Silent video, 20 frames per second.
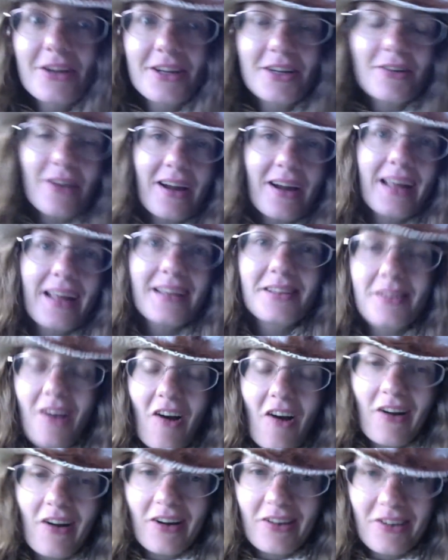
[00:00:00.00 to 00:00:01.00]
really
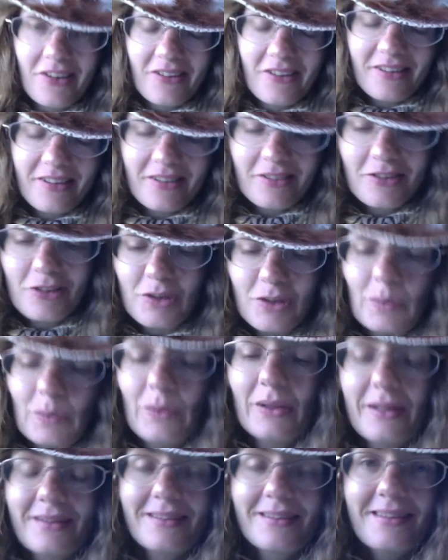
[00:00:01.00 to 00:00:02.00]
good grades,
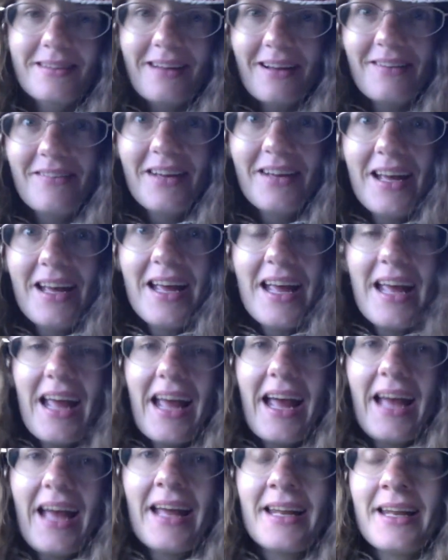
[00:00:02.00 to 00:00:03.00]
honors in school and
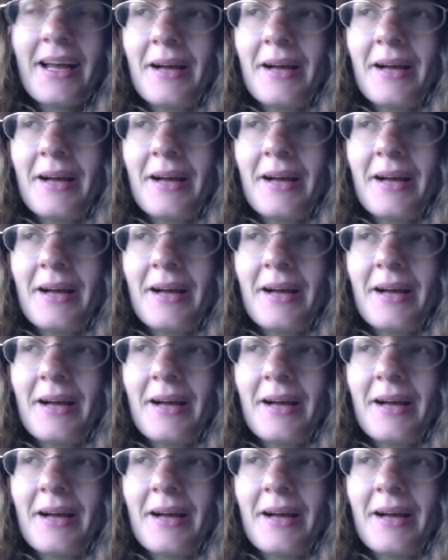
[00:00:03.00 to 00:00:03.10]
stuff.